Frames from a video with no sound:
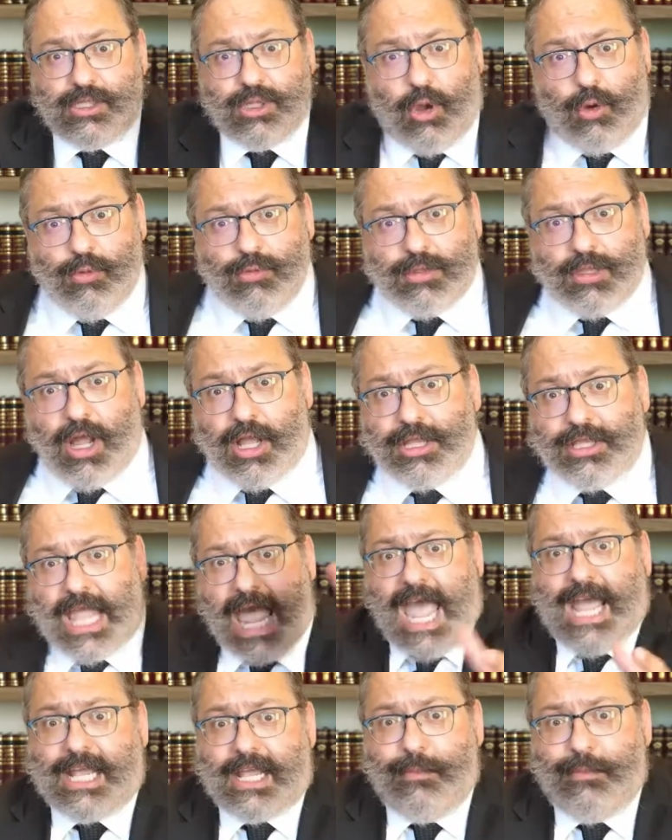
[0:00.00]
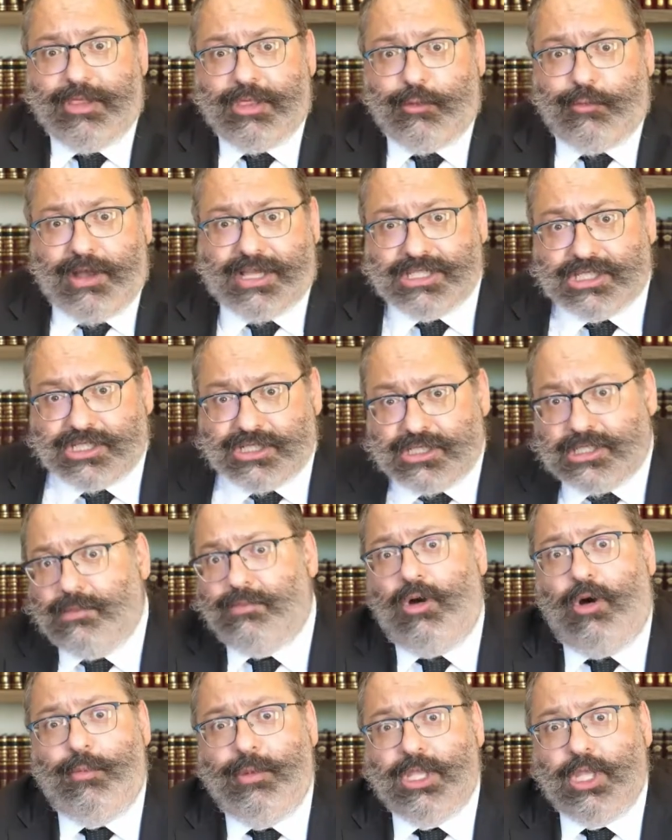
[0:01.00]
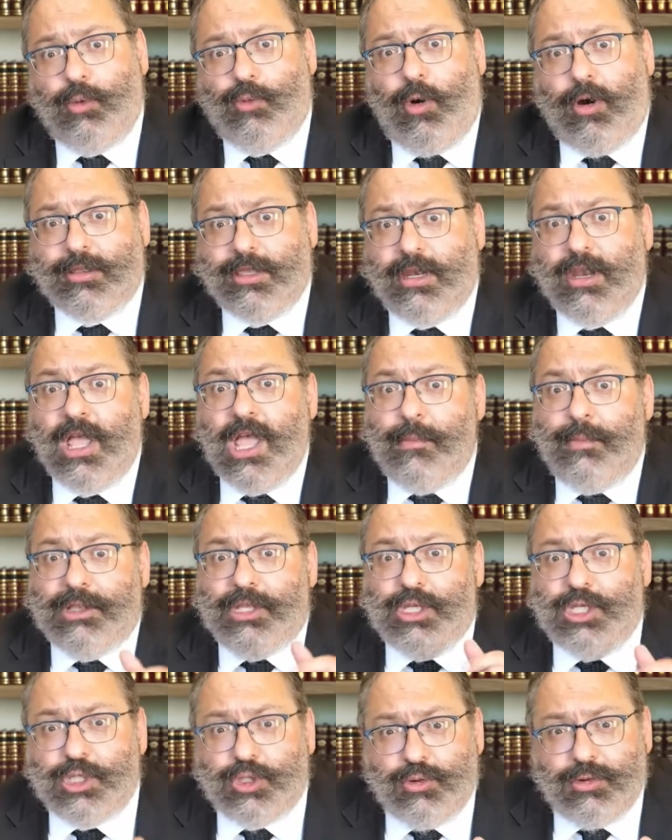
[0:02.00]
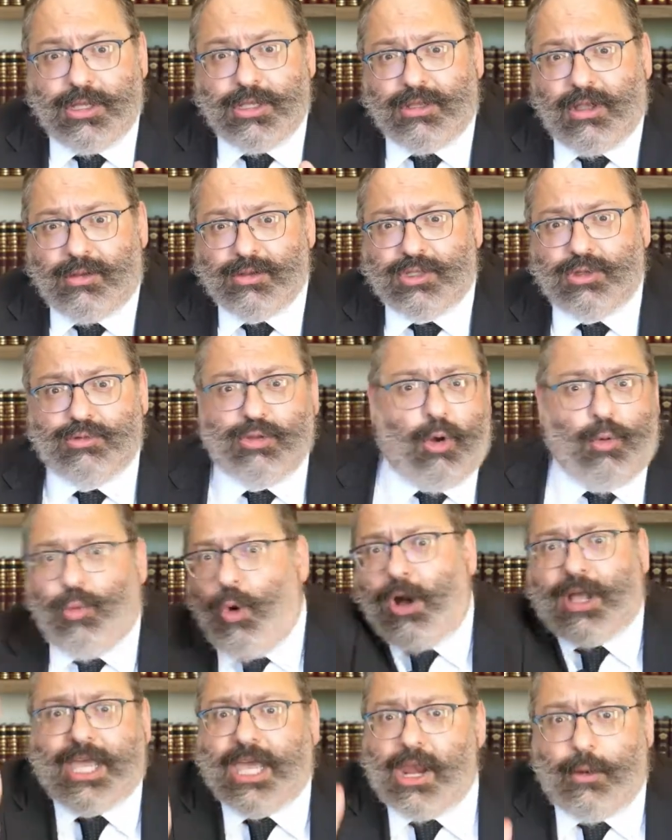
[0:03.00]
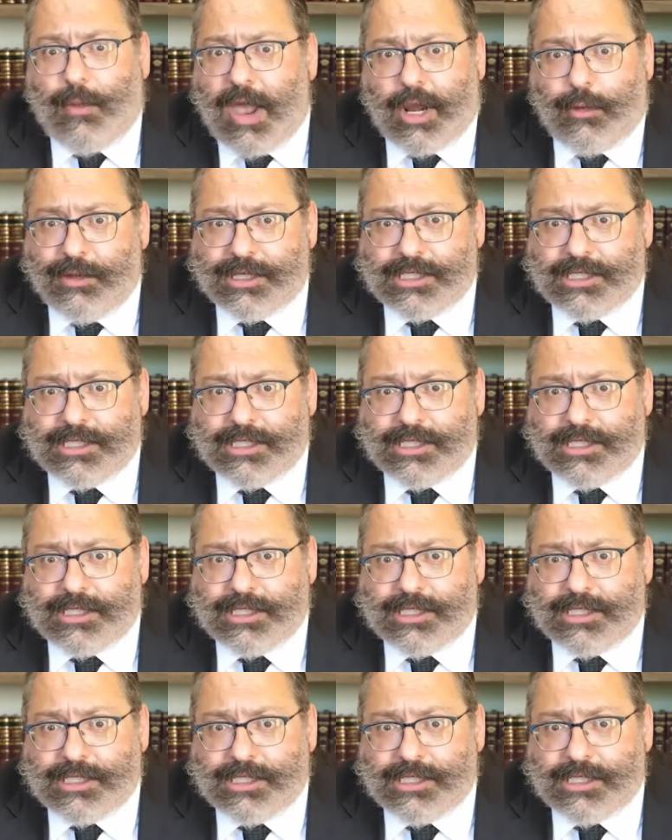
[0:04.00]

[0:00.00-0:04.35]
Don't attack him with questions the moment he walked in, but the student also don't walk in and right